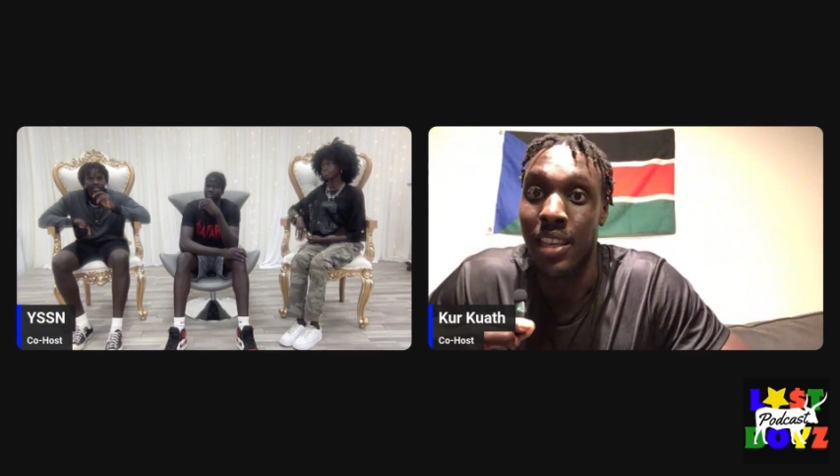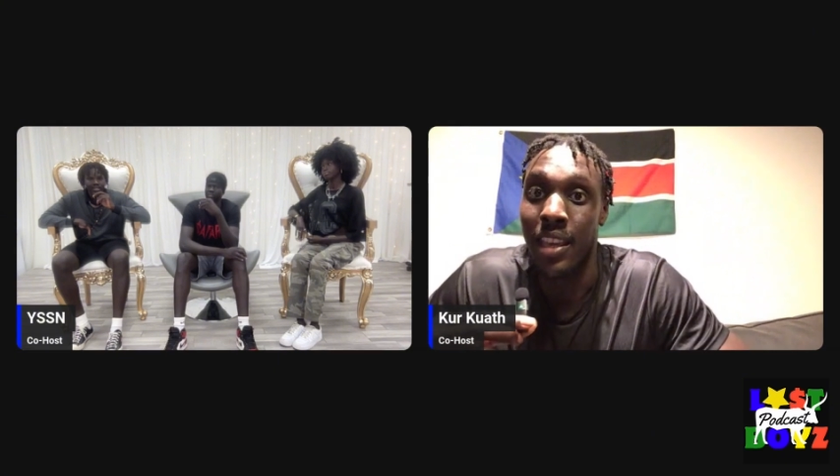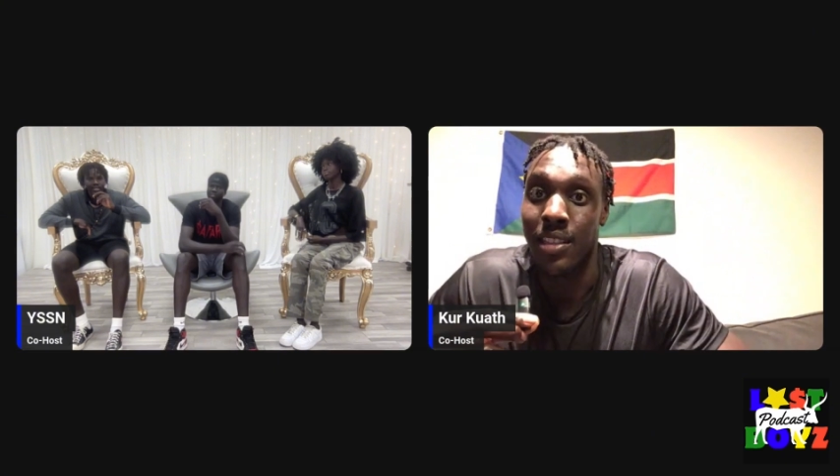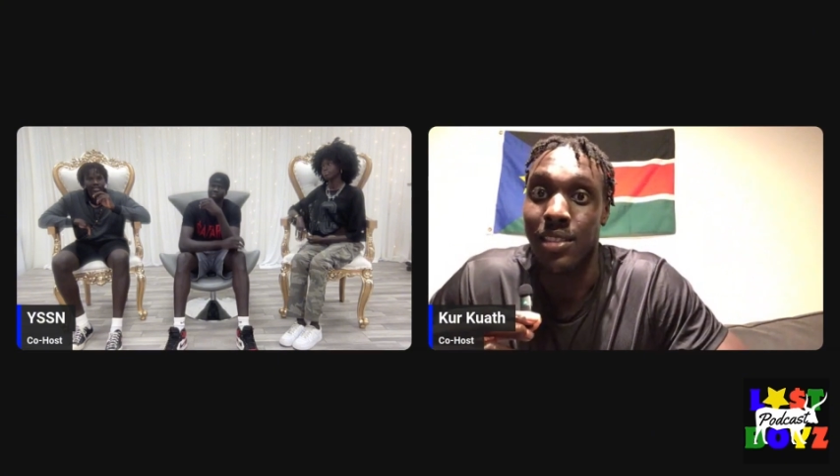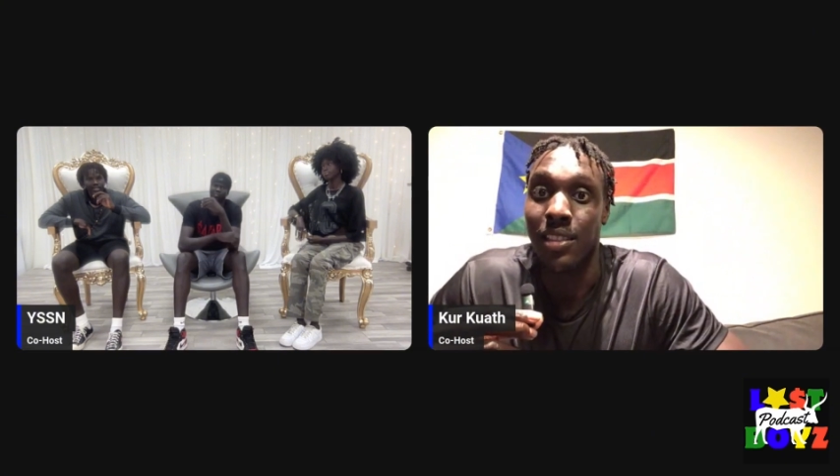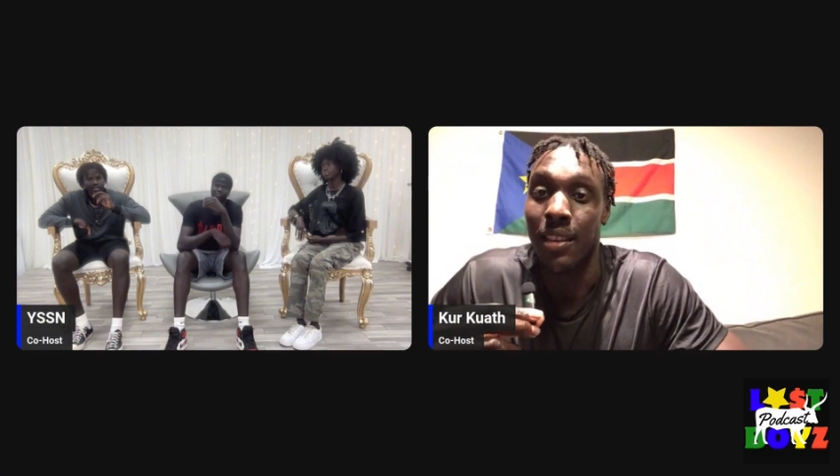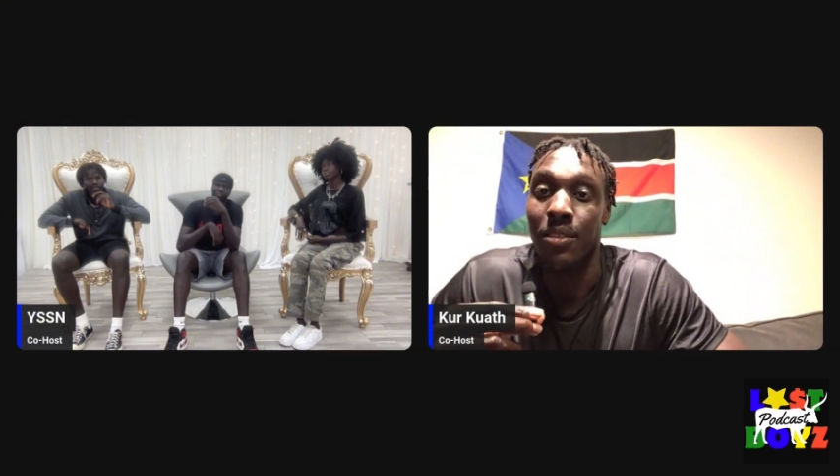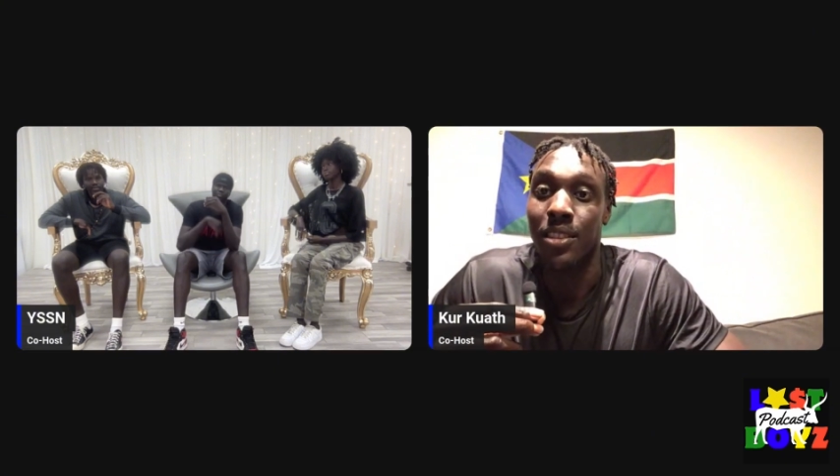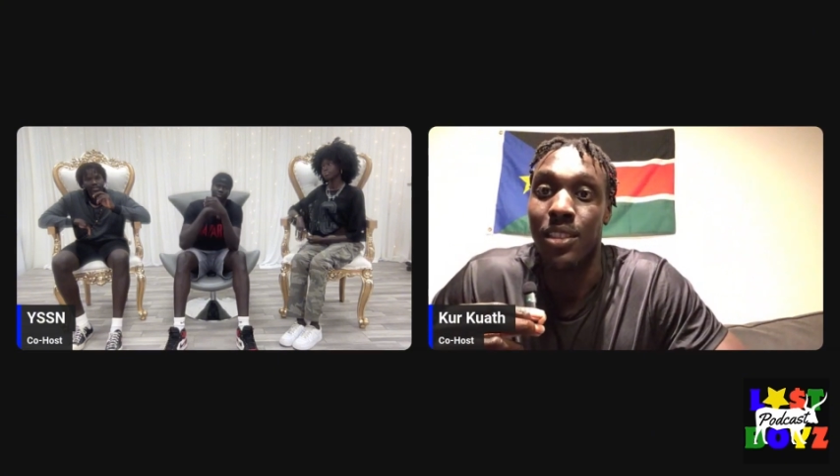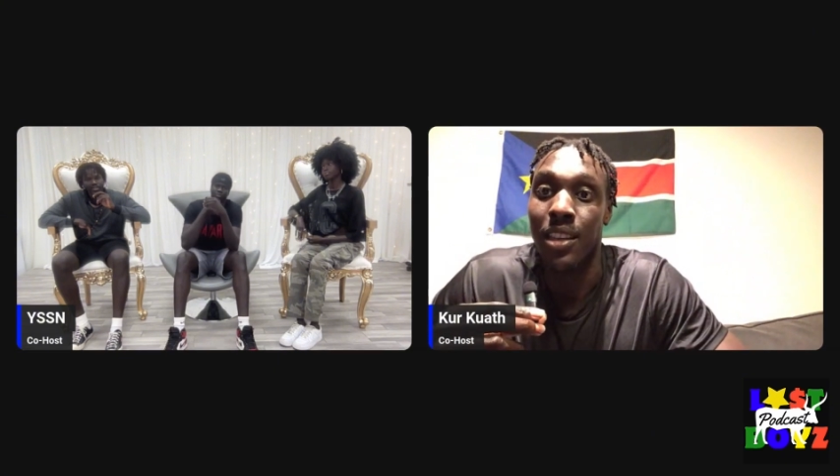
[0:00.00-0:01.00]
kids
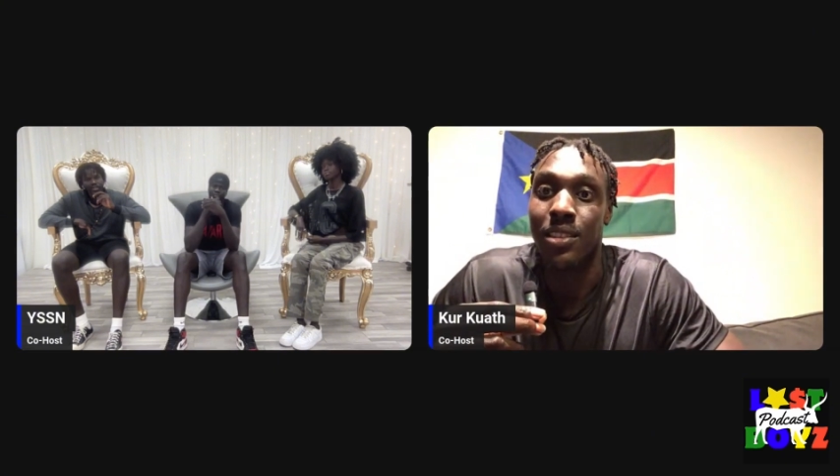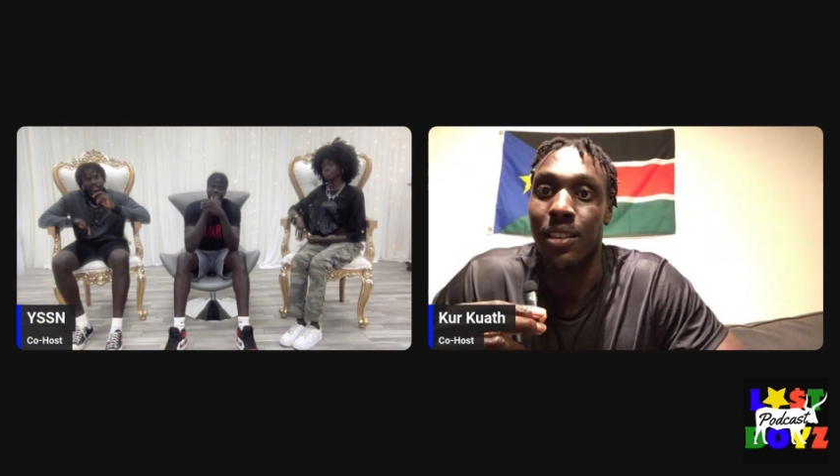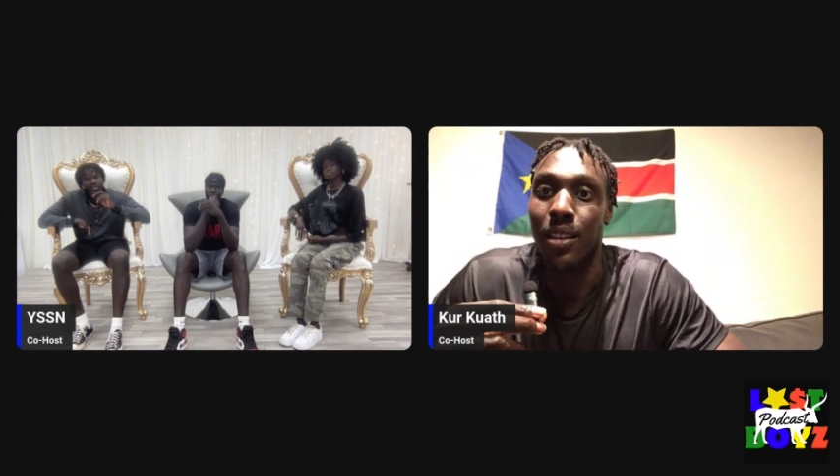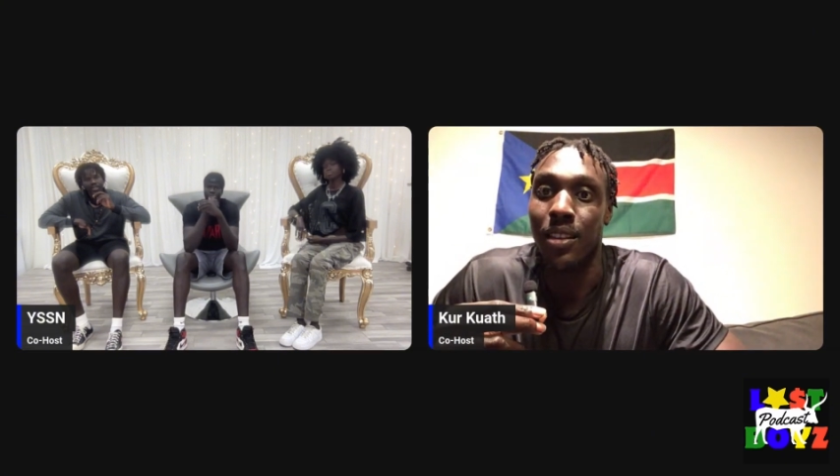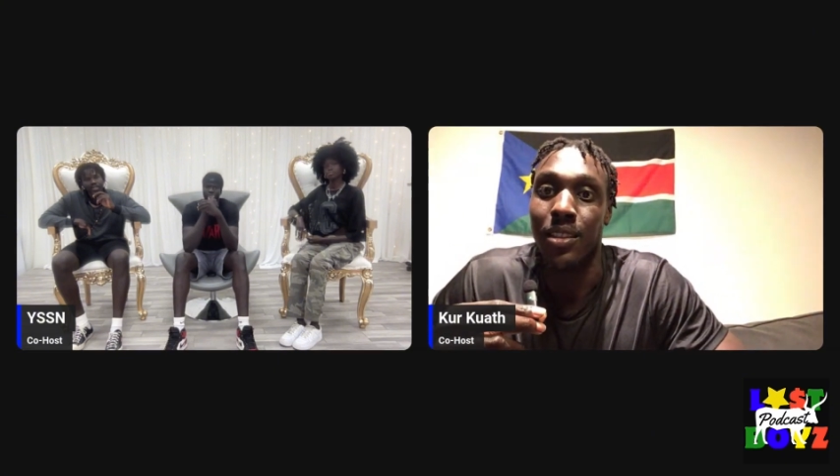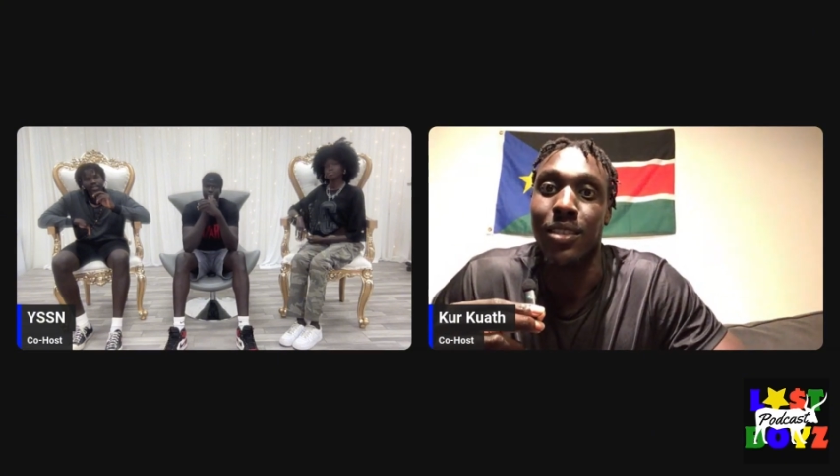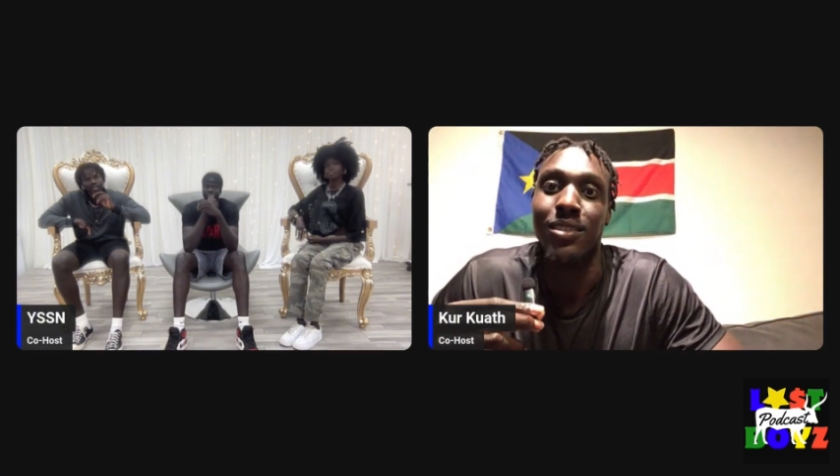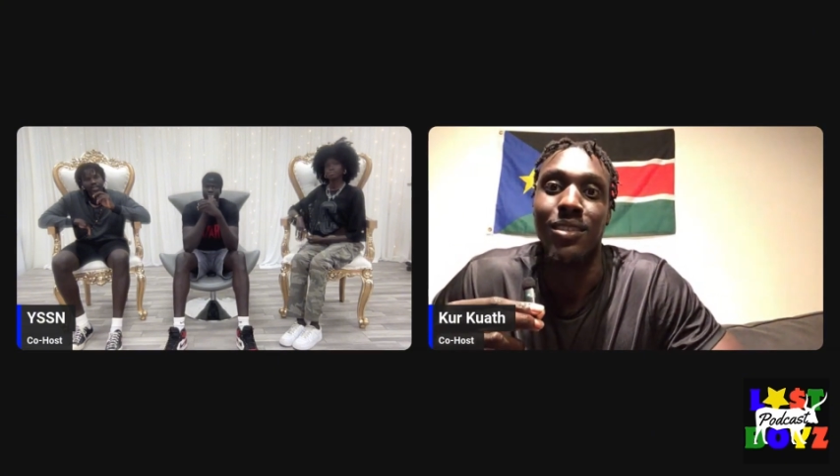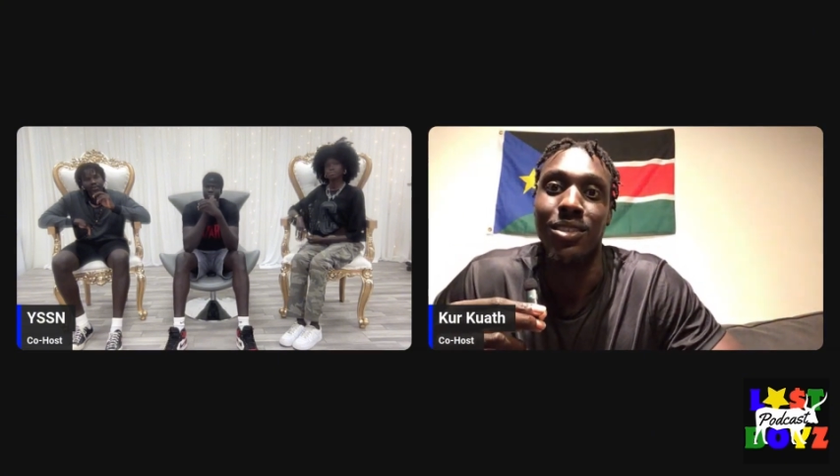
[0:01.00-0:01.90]
a,